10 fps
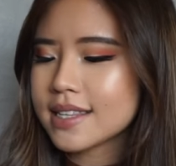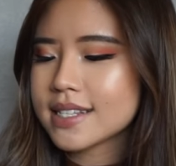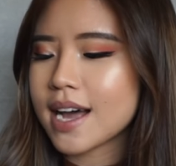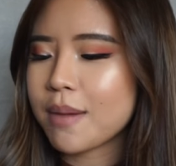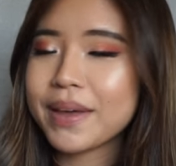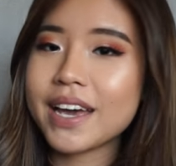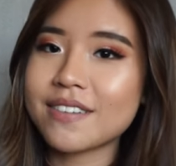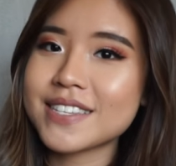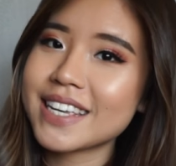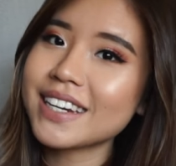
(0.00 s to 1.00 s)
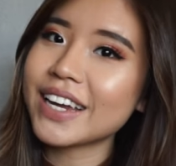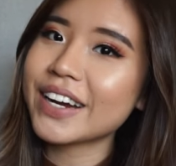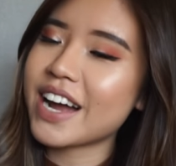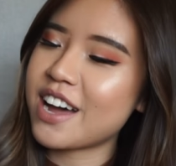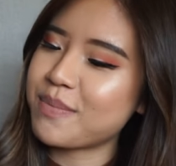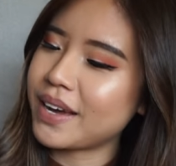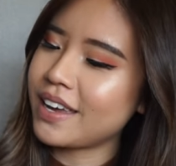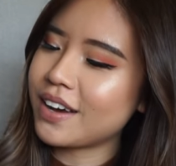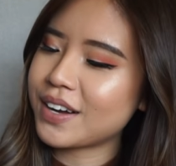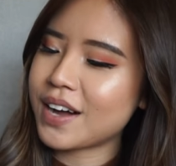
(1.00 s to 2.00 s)
on the topic of skincare, I have my
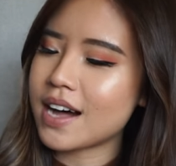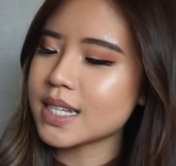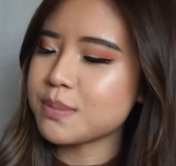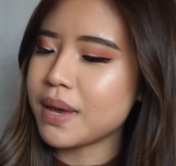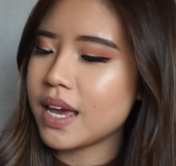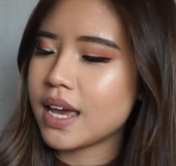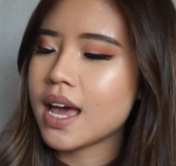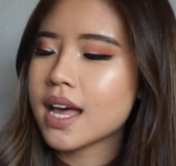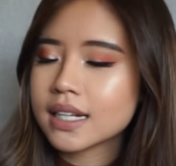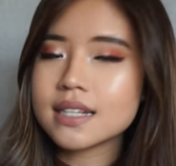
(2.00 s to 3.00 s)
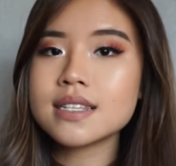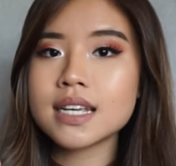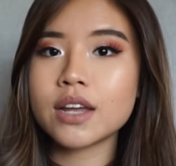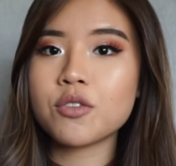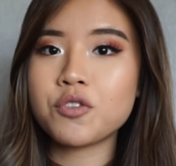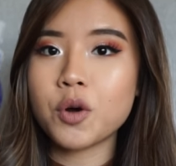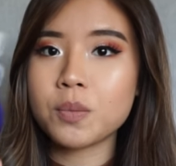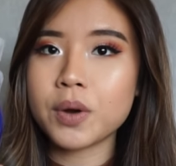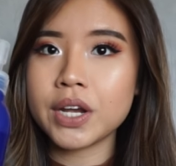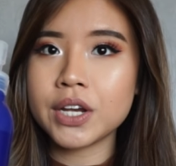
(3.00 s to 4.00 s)
Ika Cosme Cleansing and
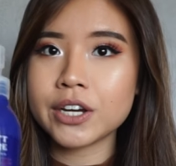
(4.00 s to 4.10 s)
Foam right